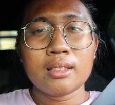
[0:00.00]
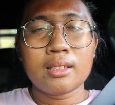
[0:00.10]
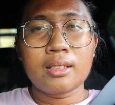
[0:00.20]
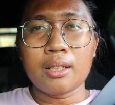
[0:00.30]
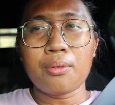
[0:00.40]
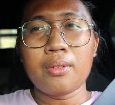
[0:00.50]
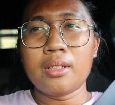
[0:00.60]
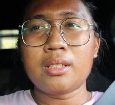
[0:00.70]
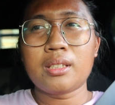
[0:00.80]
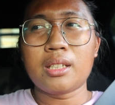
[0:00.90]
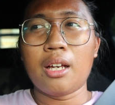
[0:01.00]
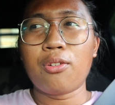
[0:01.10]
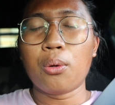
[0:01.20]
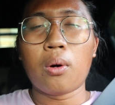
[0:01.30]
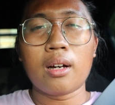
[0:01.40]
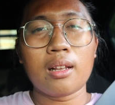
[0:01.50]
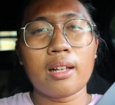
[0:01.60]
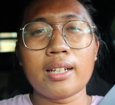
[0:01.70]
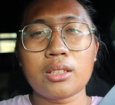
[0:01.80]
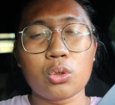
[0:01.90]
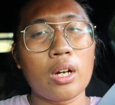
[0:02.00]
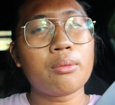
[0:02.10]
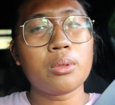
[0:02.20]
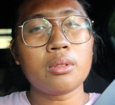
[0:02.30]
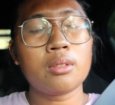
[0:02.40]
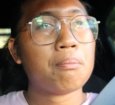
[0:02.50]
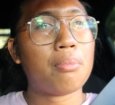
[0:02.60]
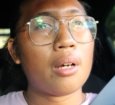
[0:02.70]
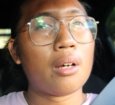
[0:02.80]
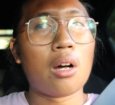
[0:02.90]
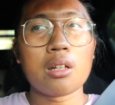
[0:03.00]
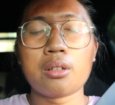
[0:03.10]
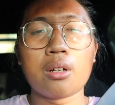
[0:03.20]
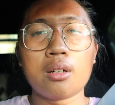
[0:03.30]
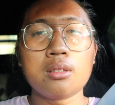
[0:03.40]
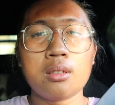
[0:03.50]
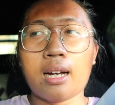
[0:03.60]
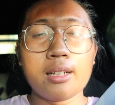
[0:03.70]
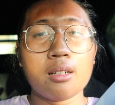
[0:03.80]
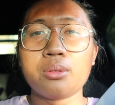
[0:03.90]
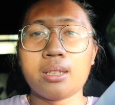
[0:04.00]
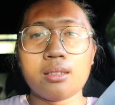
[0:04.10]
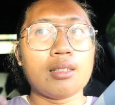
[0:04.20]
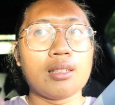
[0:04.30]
stiffness if you want less travel, but all in all, I love it.